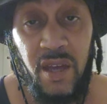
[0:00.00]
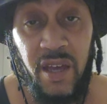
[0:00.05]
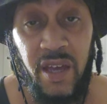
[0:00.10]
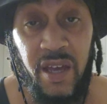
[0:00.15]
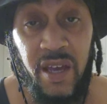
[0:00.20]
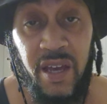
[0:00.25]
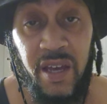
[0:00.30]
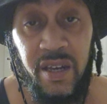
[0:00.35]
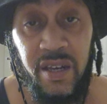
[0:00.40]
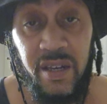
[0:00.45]

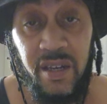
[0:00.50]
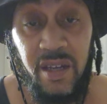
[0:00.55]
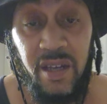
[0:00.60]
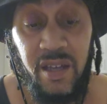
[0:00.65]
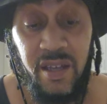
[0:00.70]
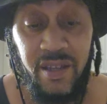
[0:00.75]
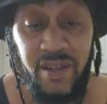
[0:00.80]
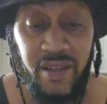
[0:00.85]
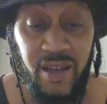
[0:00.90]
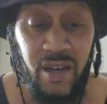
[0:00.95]
And
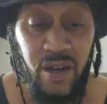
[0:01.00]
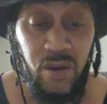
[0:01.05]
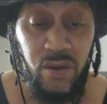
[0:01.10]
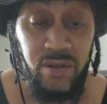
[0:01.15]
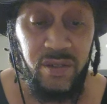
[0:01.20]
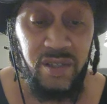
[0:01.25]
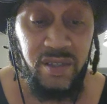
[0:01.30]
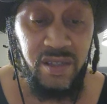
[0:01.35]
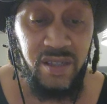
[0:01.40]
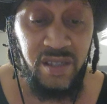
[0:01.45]

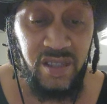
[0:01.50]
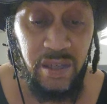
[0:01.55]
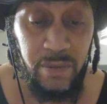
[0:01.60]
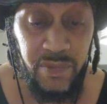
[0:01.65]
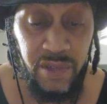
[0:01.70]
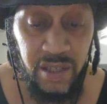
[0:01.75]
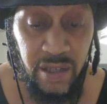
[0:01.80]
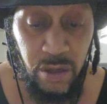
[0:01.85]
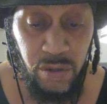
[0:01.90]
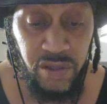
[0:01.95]
now, this is
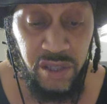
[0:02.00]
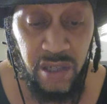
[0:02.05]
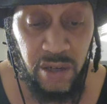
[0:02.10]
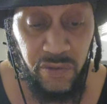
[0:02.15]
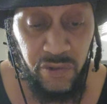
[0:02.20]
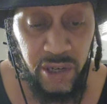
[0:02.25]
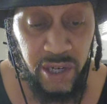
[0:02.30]
something else I